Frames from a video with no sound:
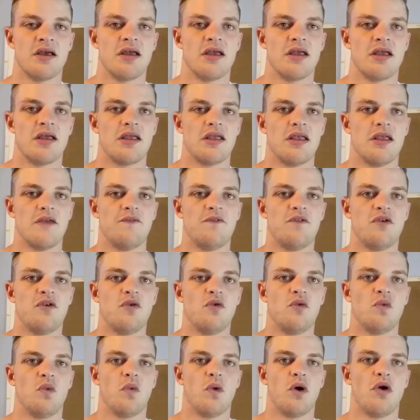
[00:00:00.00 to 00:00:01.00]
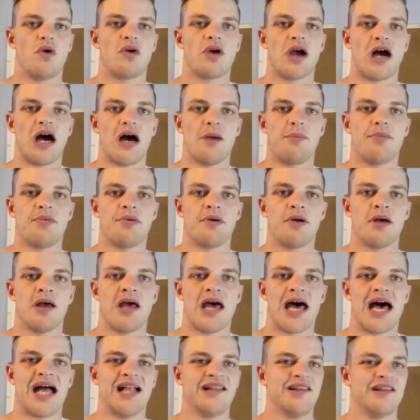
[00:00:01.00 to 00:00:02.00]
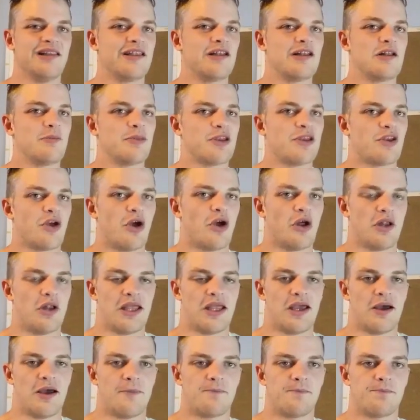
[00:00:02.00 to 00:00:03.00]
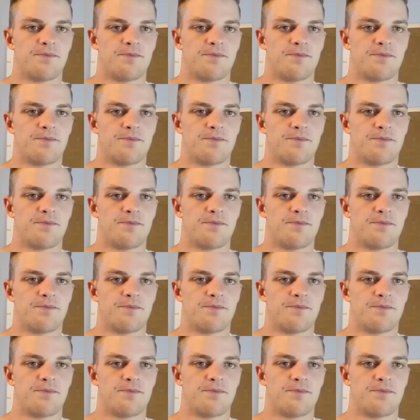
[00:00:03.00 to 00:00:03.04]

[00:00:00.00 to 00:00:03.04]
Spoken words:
if you woke up a little bit earlier,